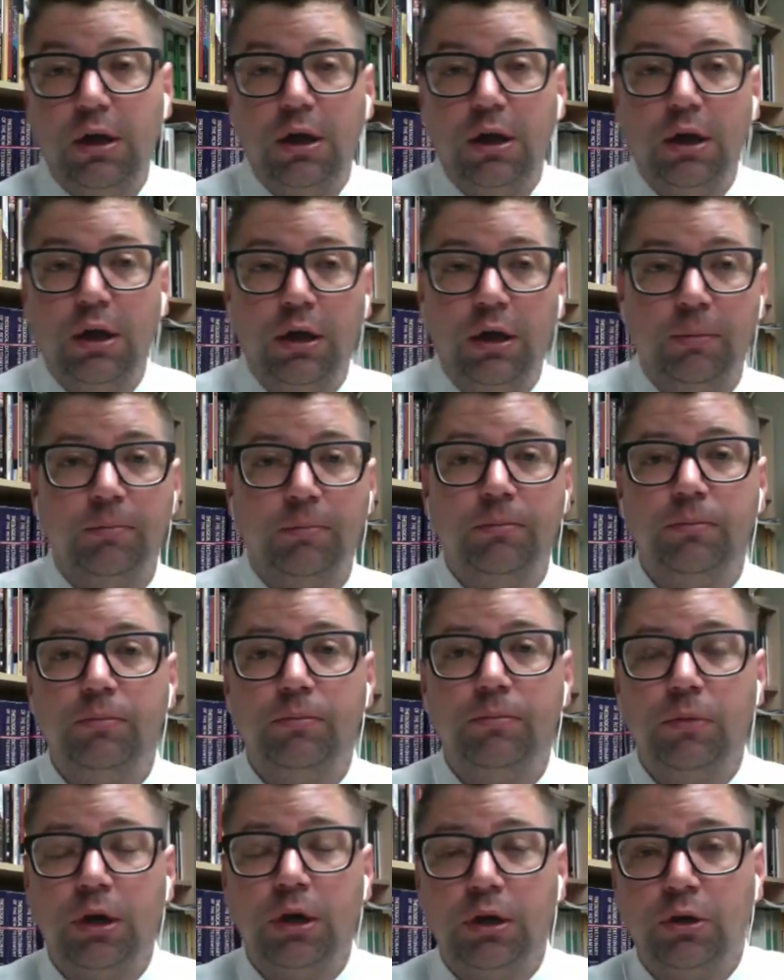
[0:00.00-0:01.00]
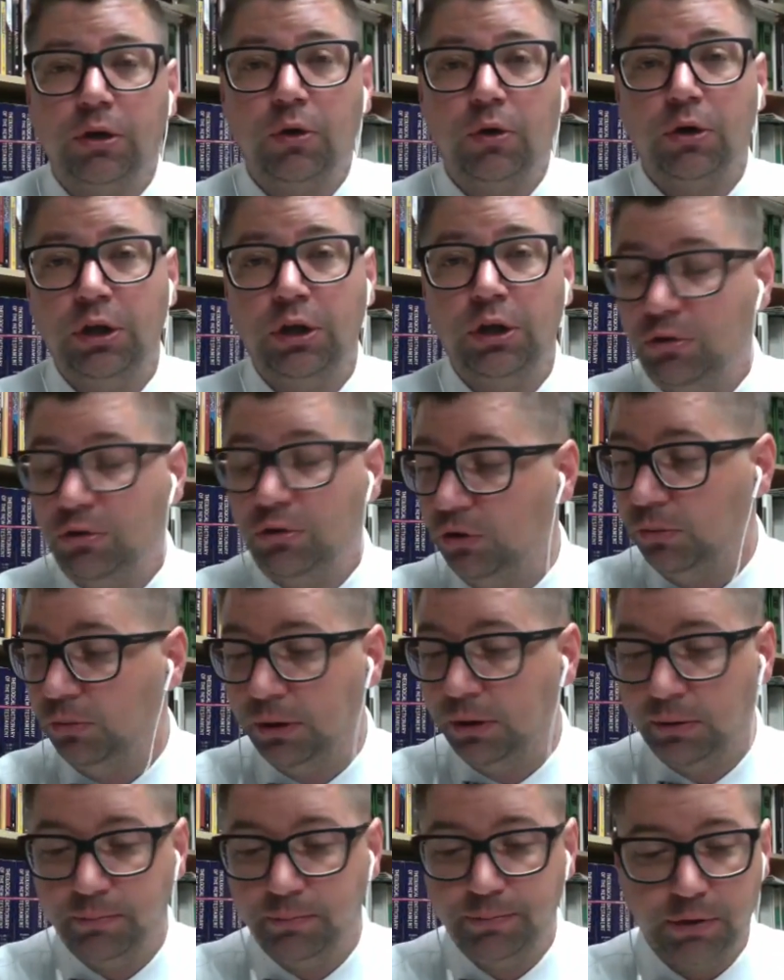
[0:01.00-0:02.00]
go to YouTube
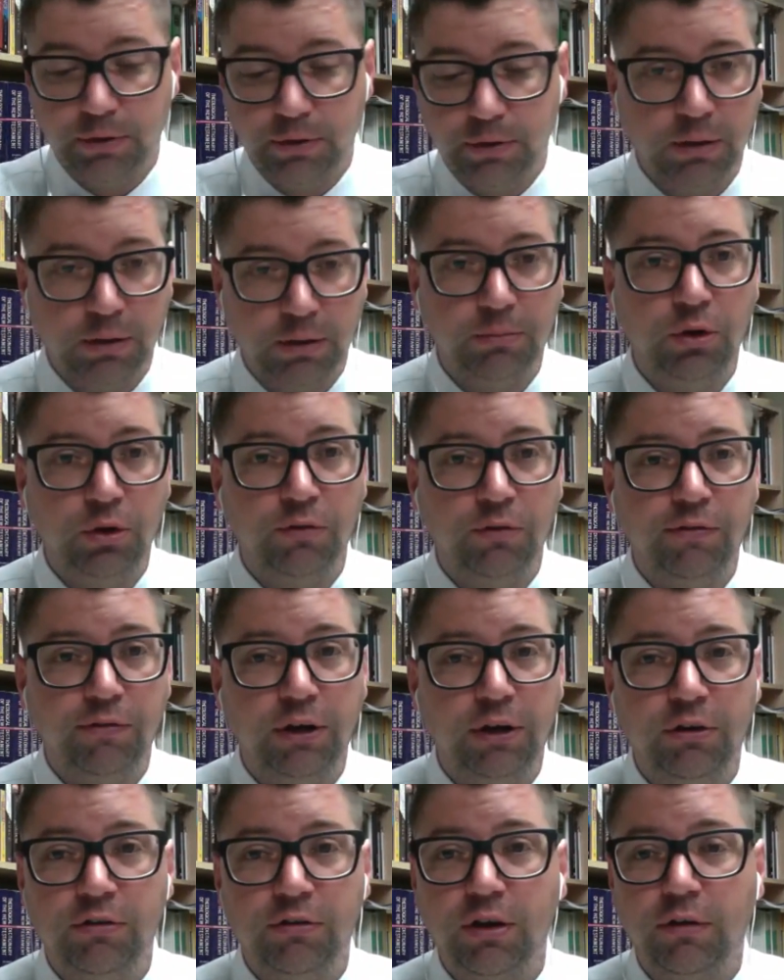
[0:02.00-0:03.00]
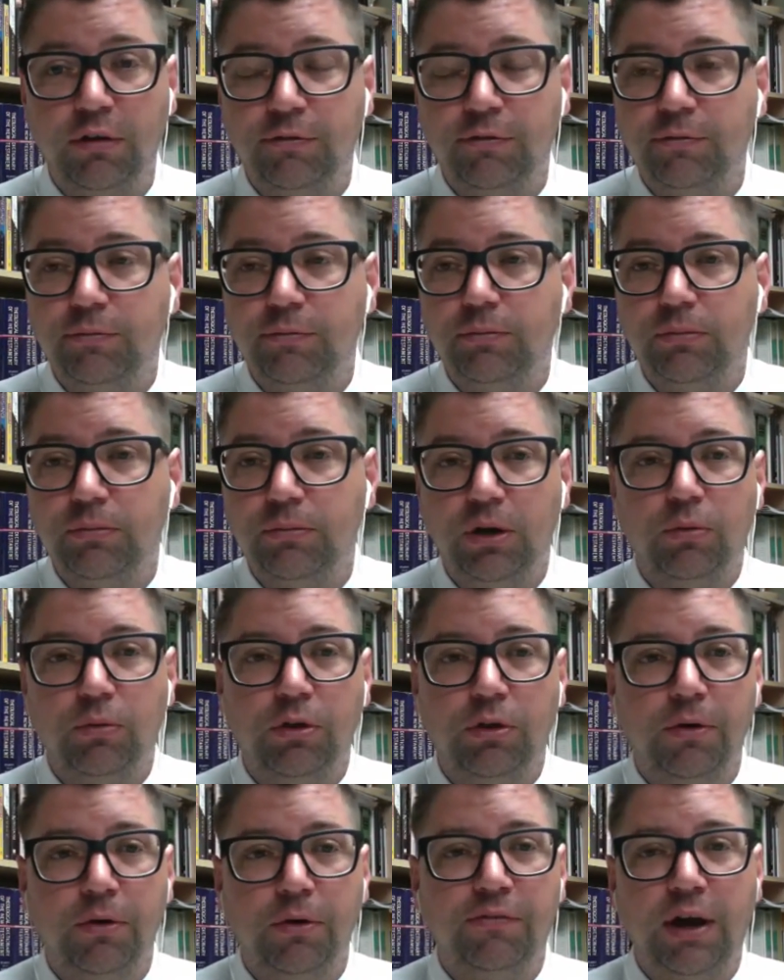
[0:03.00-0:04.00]
and you'll find yourself,
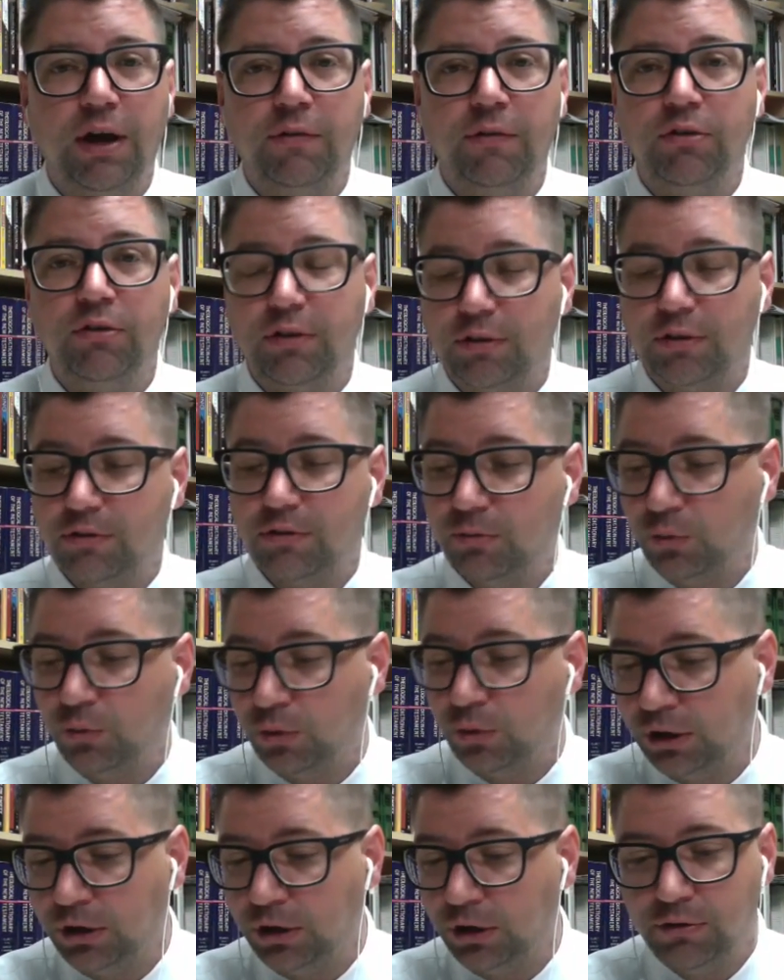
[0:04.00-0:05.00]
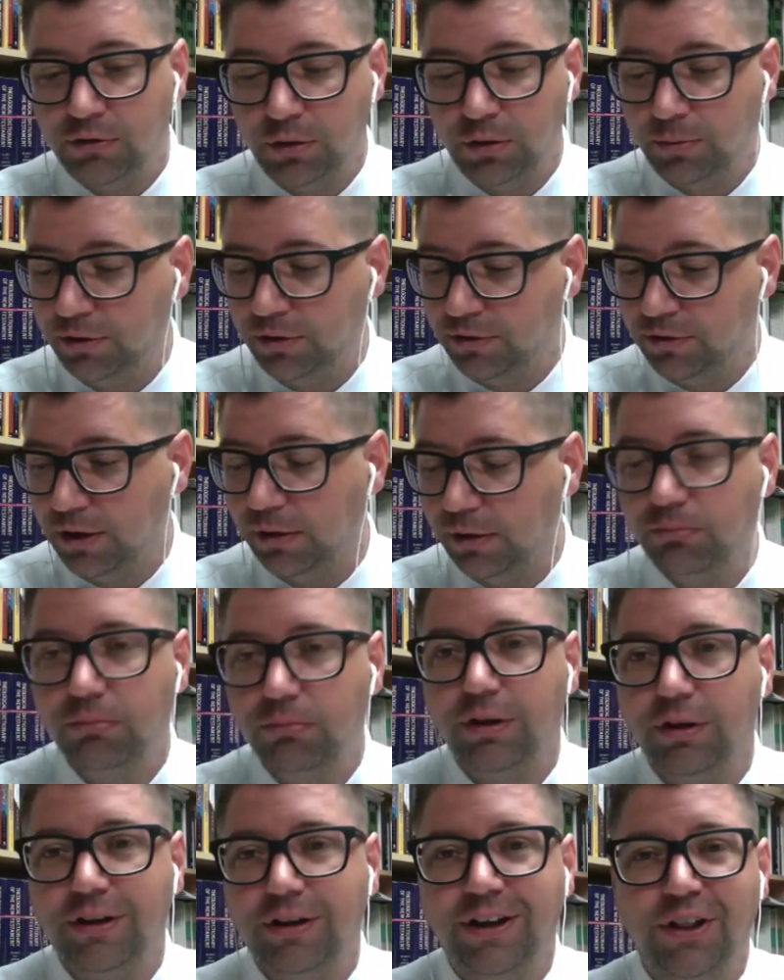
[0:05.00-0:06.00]
with about 5 or 6 really good sermons that
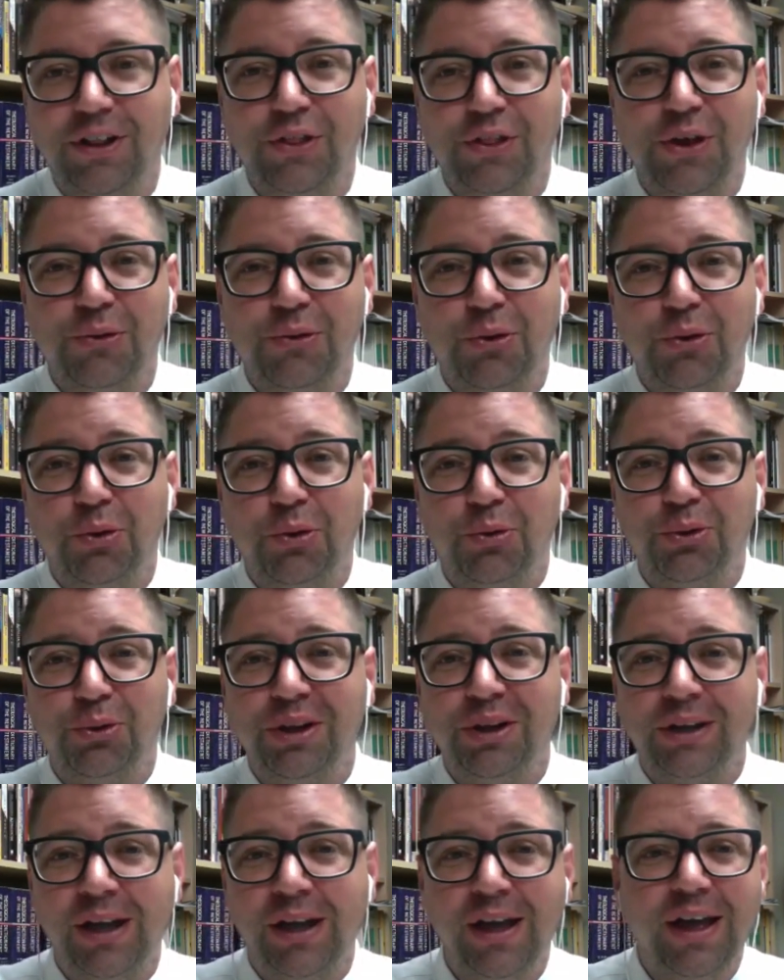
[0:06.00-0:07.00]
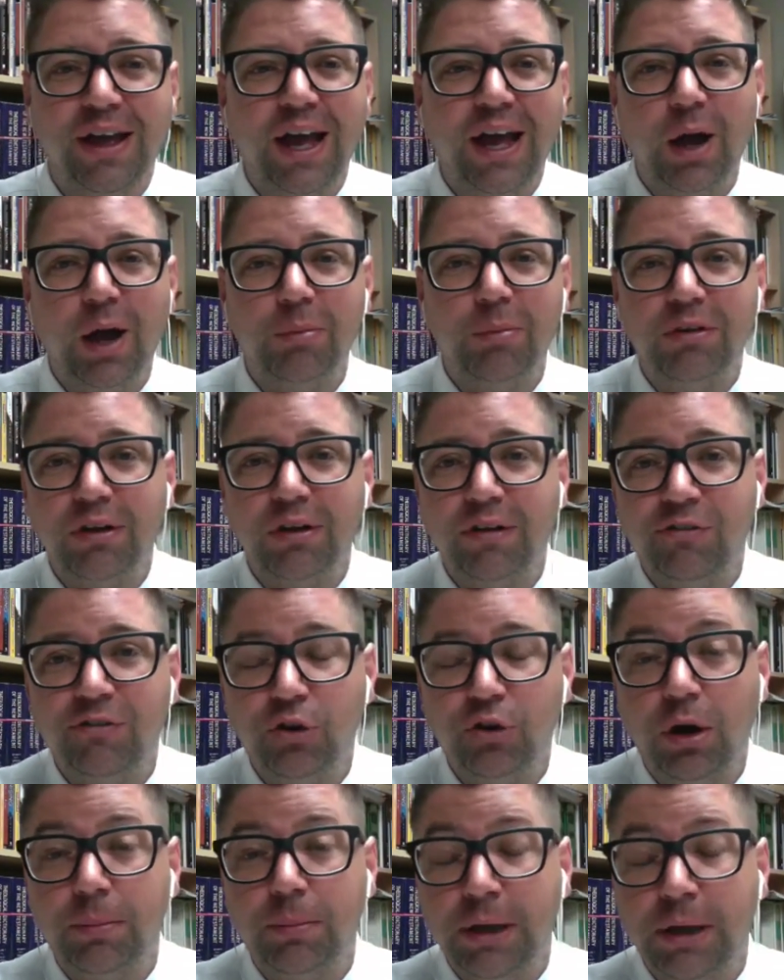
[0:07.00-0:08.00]
that will really help to lift
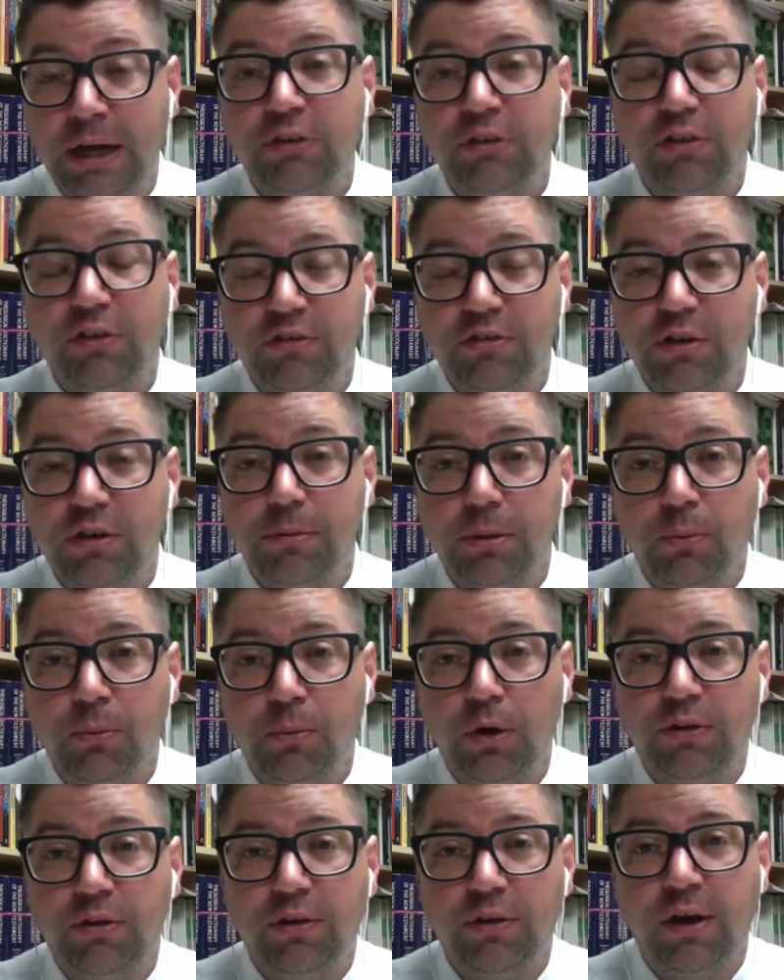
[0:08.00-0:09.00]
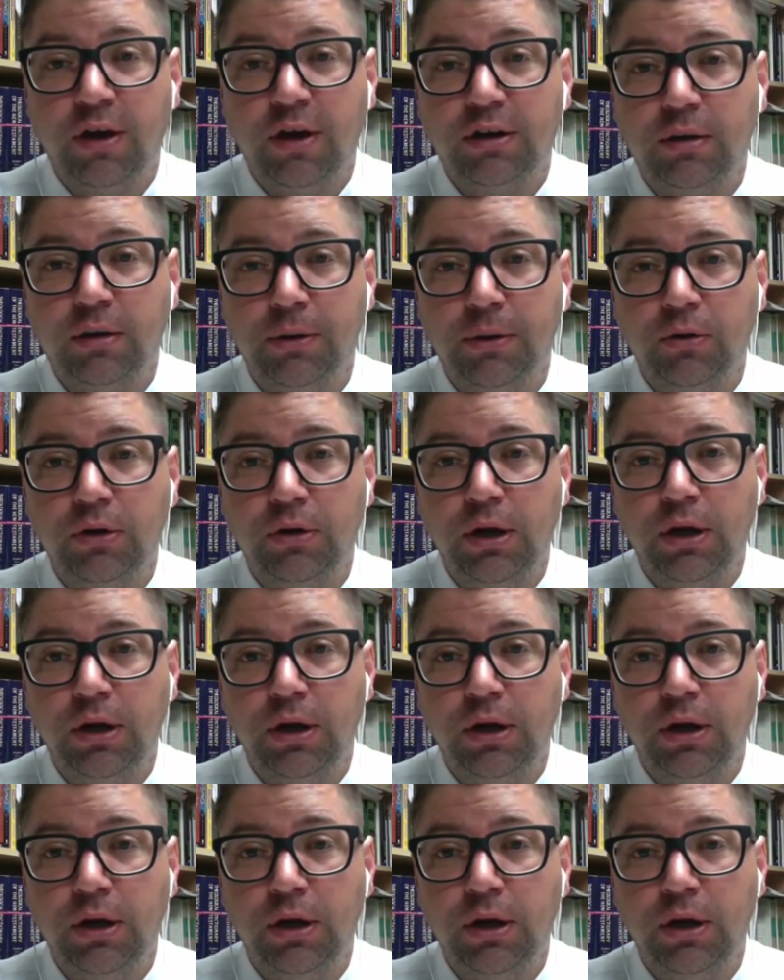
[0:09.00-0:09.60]
you up. And actually, some of the points I talked about